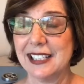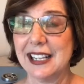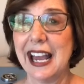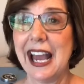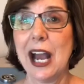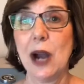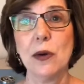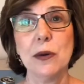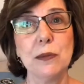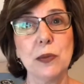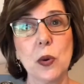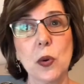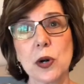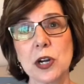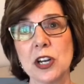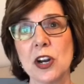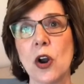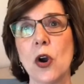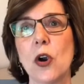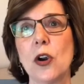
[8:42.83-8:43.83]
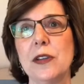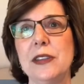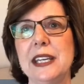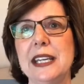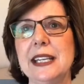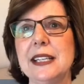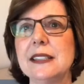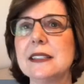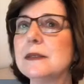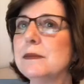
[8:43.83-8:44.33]
How important are
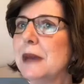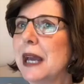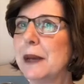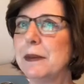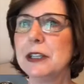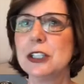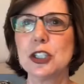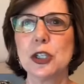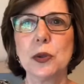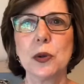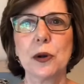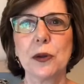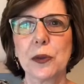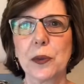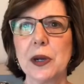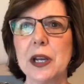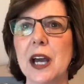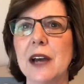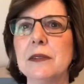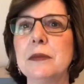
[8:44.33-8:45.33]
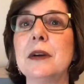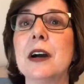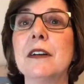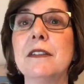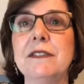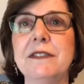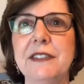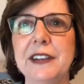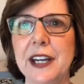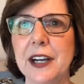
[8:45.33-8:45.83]
these? Maybe 2 or 3 of them are
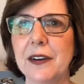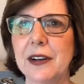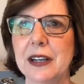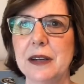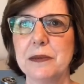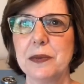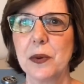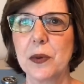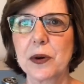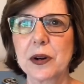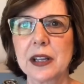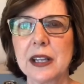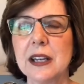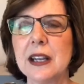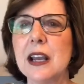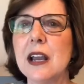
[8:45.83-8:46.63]
very important.